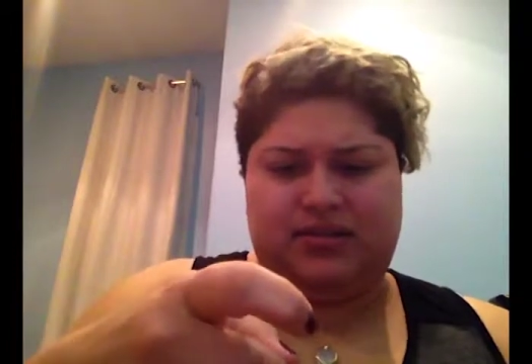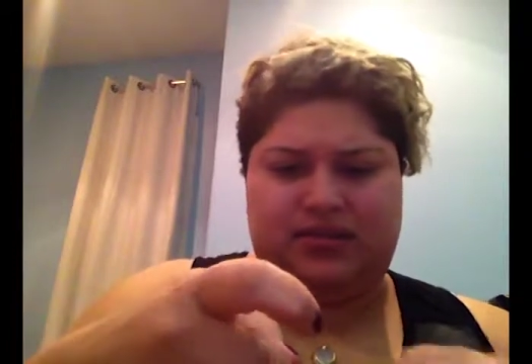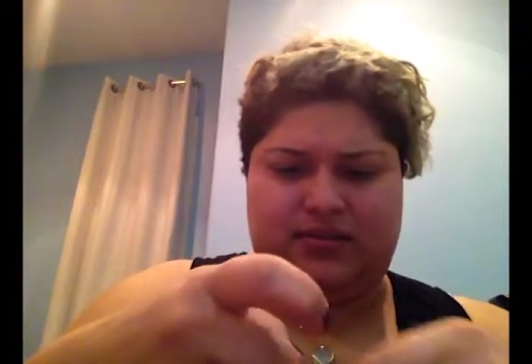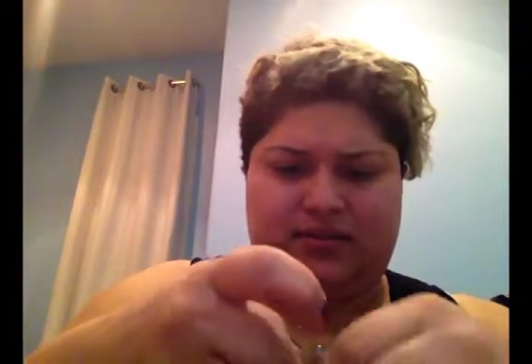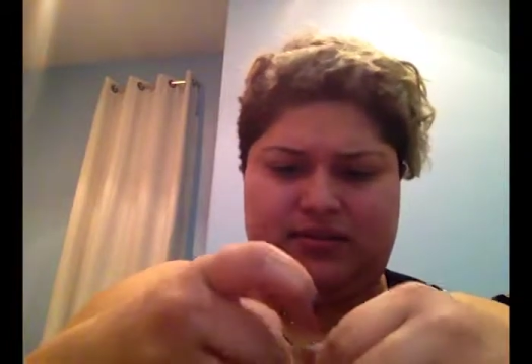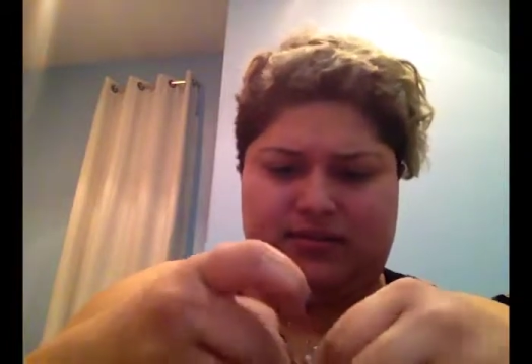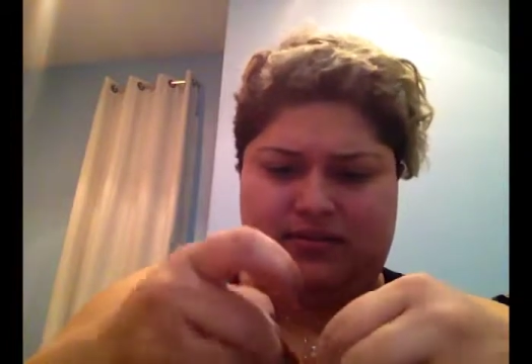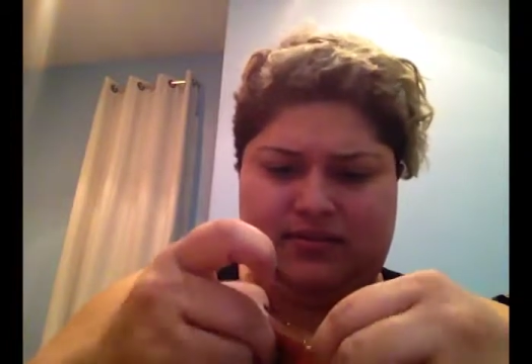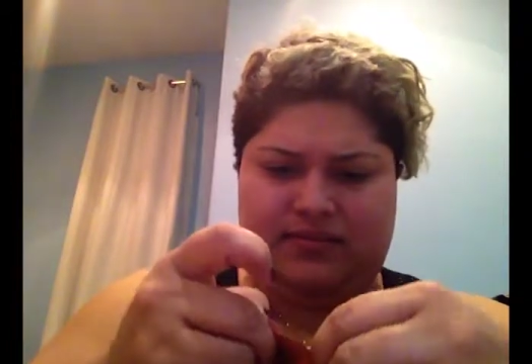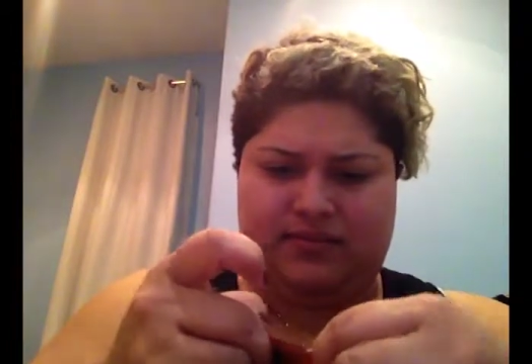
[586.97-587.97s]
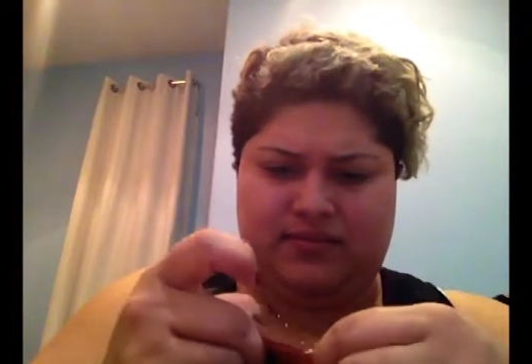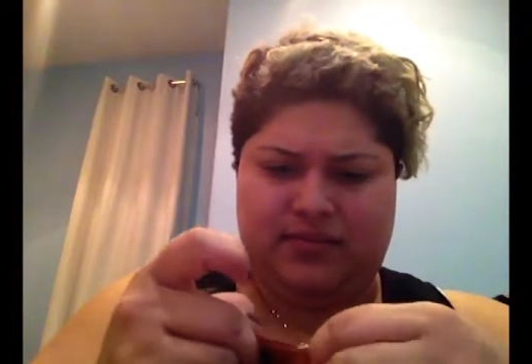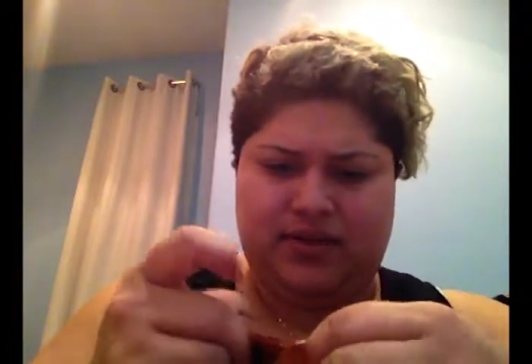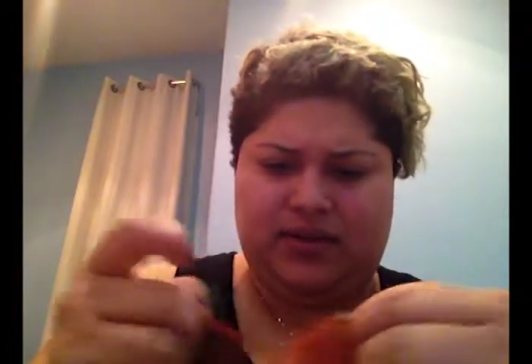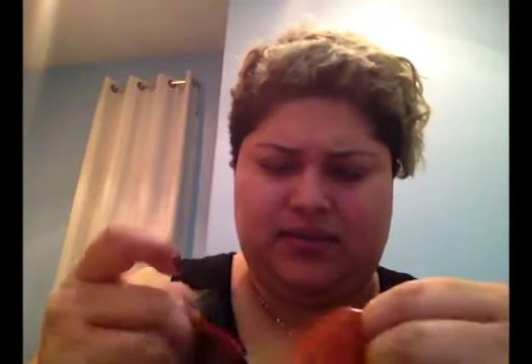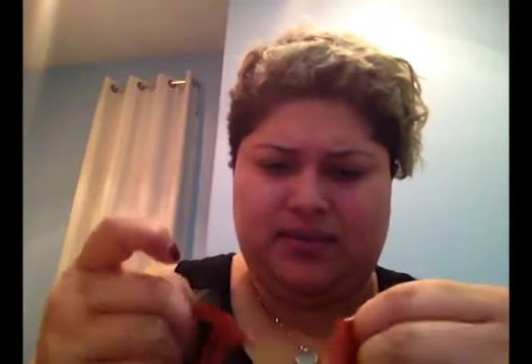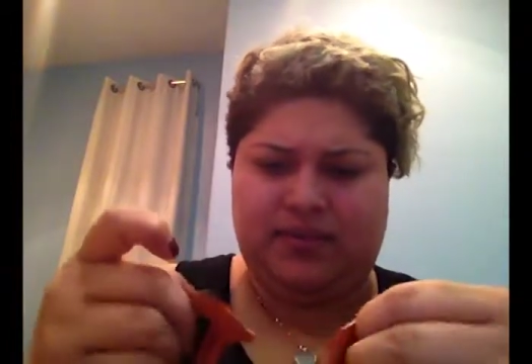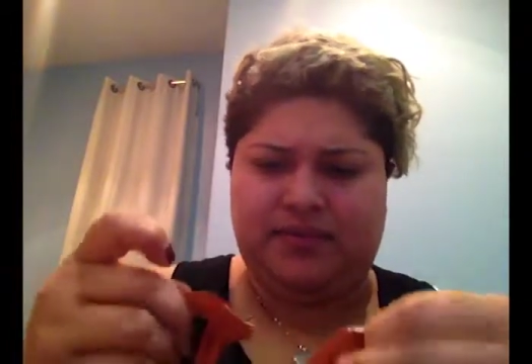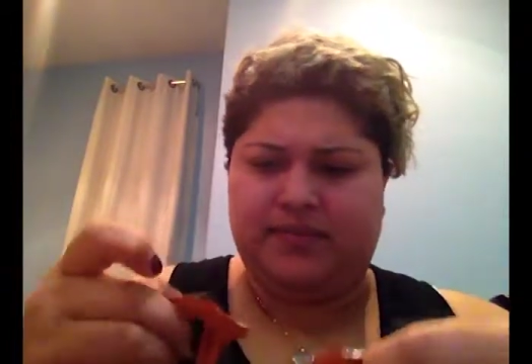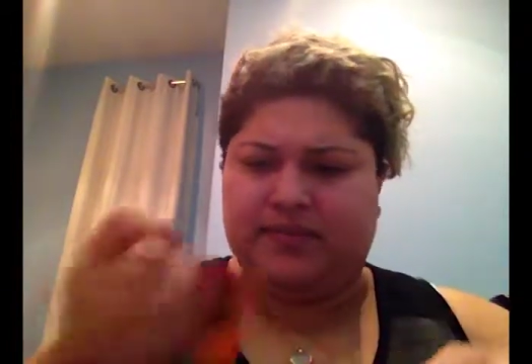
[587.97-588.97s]
It's just
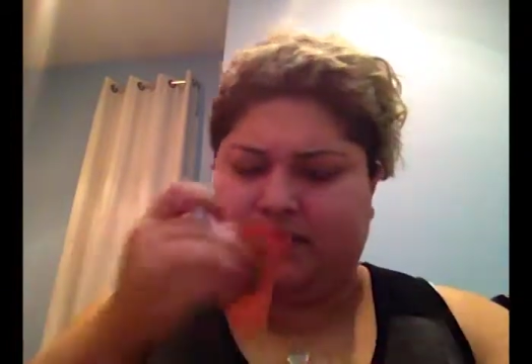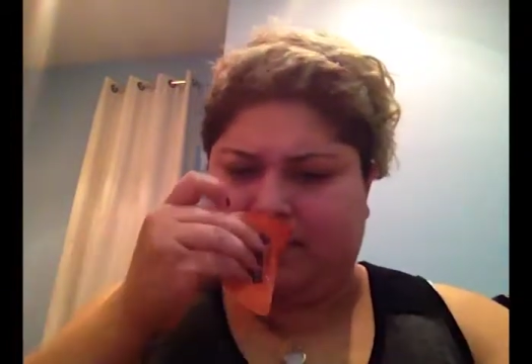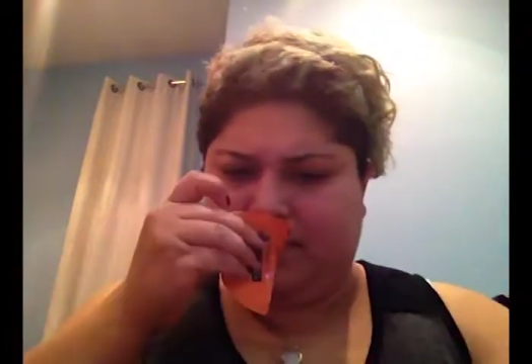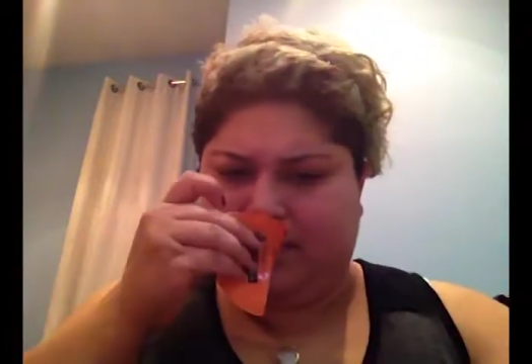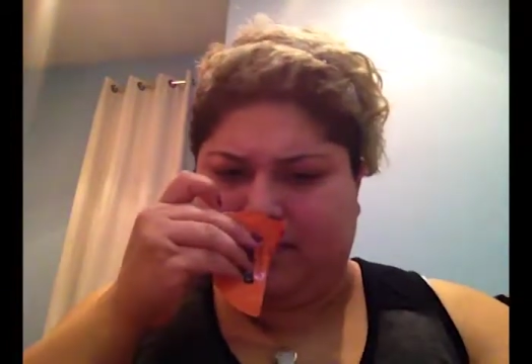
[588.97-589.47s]
whatever.